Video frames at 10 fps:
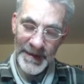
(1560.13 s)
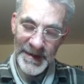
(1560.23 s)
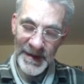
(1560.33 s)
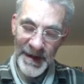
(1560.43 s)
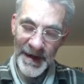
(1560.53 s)

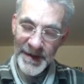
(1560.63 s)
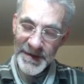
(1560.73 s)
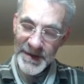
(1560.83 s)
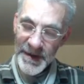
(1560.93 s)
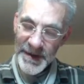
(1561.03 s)
a
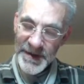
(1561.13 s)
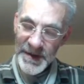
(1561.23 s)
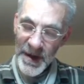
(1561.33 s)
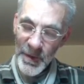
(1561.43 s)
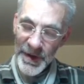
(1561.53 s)
hint
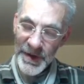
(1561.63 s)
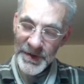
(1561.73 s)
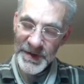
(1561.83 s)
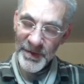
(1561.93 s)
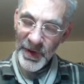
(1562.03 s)
is we
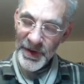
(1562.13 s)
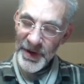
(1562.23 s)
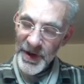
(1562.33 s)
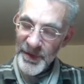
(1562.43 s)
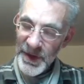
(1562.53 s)
use the
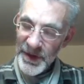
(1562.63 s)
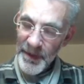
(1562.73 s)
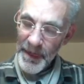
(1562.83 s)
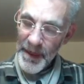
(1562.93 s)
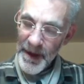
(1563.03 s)

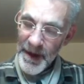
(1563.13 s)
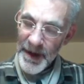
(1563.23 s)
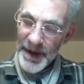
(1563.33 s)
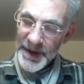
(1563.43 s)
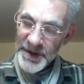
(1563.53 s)
polynomial
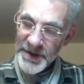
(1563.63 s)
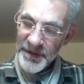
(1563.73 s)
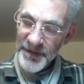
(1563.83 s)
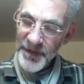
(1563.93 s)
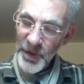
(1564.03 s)
x to the
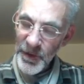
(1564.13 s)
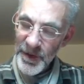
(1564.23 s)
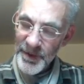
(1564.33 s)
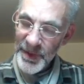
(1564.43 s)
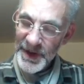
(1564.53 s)

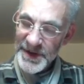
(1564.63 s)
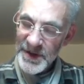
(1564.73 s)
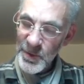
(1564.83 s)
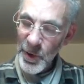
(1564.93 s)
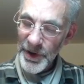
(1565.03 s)
4
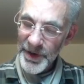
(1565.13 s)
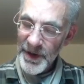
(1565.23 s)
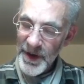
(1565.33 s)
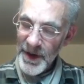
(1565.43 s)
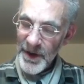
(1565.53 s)
plus 1,
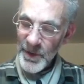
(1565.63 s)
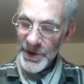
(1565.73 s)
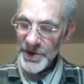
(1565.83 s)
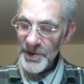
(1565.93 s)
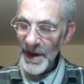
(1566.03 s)

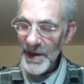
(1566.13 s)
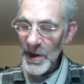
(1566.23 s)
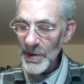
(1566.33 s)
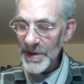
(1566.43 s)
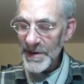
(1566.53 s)
which you may
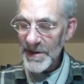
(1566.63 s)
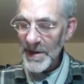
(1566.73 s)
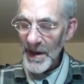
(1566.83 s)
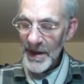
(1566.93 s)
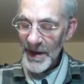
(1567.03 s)
notice
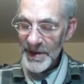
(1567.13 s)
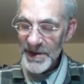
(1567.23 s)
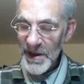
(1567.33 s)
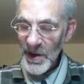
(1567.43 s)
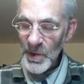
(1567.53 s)

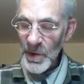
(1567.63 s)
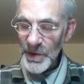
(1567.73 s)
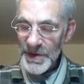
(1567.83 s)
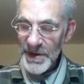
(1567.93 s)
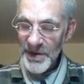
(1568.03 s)
its
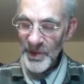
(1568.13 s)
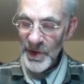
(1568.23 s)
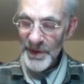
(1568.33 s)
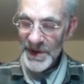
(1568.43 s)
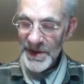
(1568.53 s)
roots are the
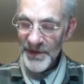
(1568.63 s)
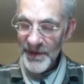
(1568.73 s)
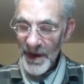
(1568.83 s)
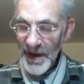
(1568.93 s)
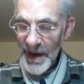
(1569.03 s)

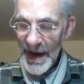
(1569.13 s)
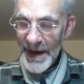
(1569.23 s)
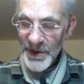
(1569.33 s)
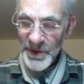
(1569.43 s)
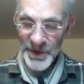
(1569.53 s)
primitive
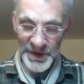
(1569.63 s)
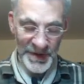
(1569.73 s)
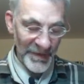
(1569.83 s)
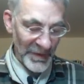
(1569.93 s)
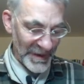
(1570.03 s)
8th roots
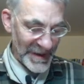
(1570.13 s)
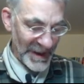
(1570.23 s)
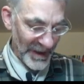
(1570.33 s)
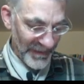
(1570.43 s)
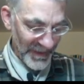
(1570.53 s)
of
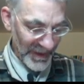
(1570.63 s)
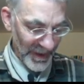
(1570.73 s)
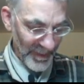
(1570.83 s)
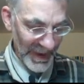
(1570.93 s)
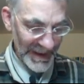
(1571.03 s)
unity over the
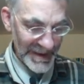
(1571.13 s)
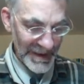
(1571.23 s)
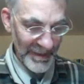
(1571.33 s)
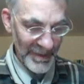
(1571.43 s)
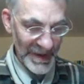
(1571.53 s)
complex
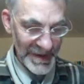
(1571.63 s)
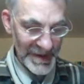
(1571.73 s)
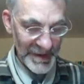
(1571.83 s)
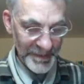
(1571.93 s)
numbers.